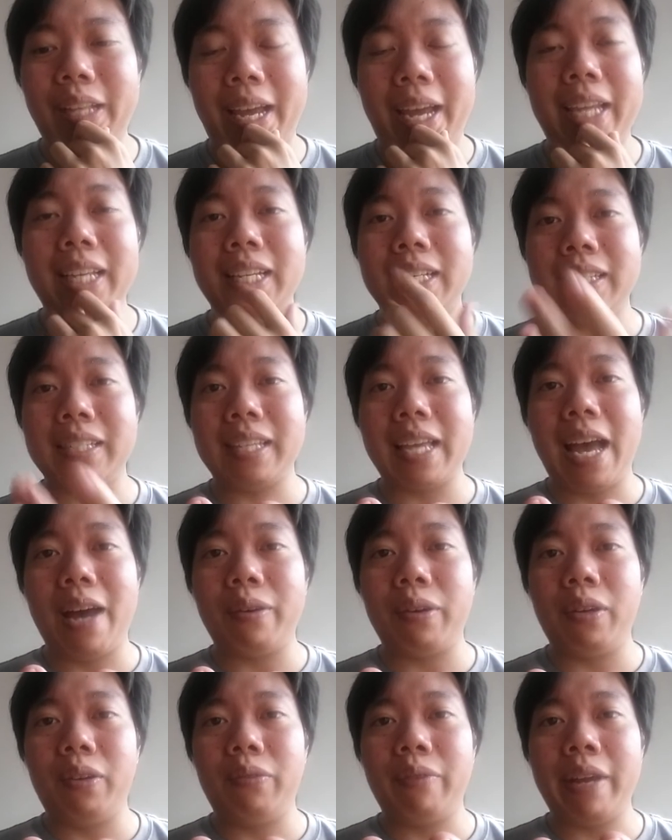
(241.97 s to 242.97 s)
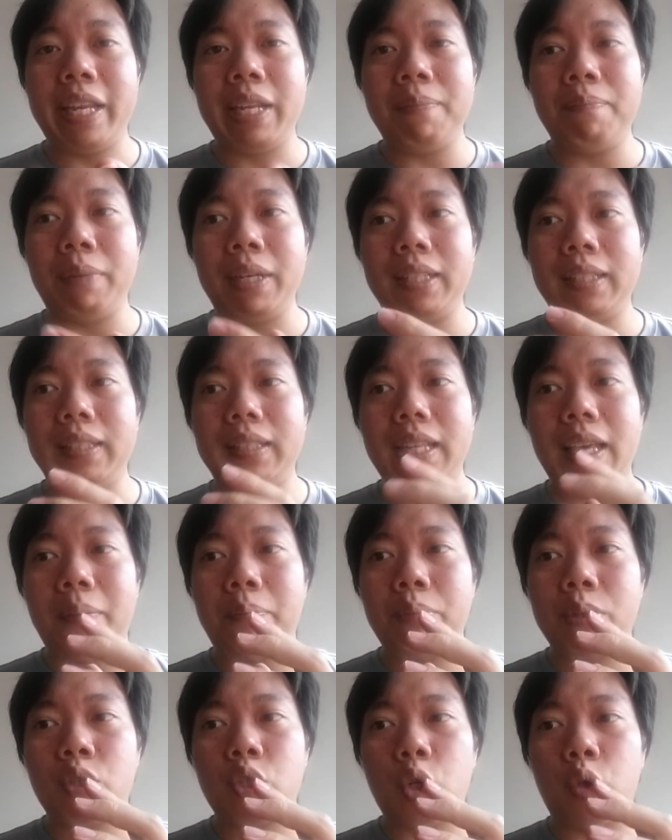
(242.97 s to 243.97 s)
9 is out already, but
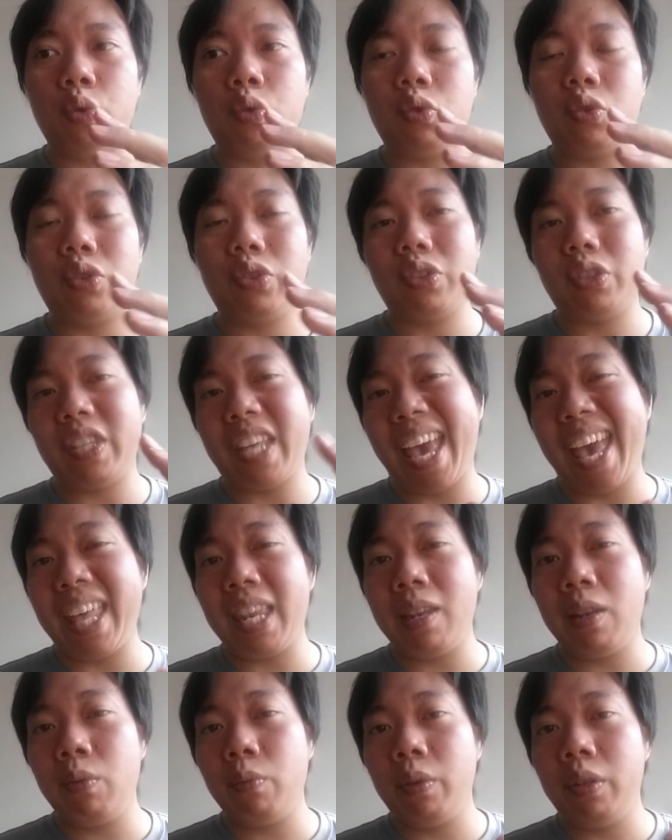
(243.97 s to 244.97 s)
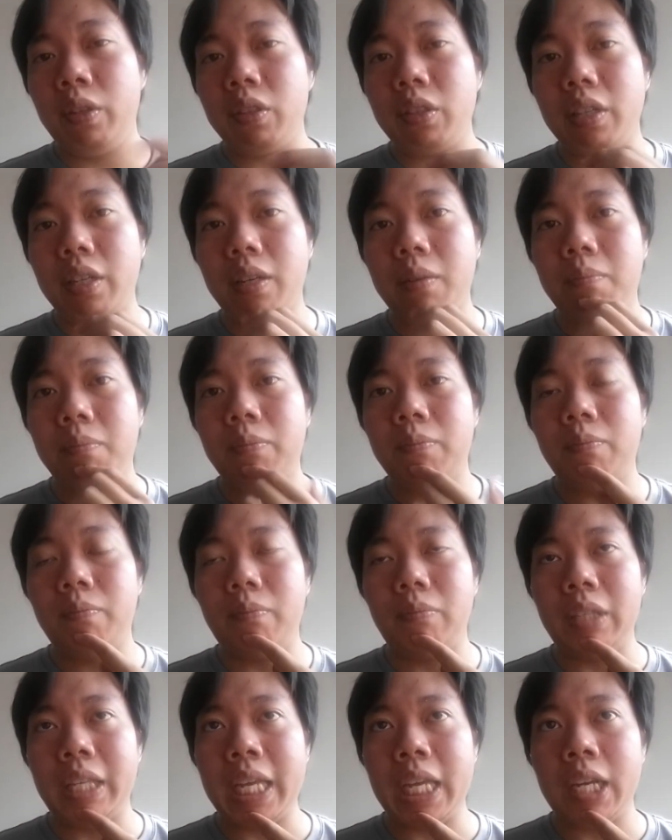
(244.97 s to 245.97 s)
episode 10 will come
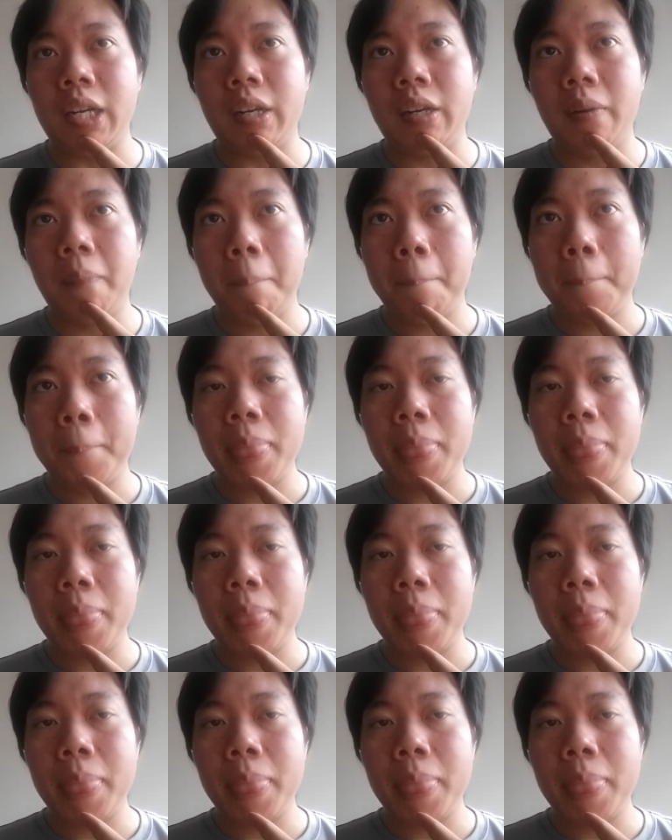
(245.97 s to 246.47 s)
later.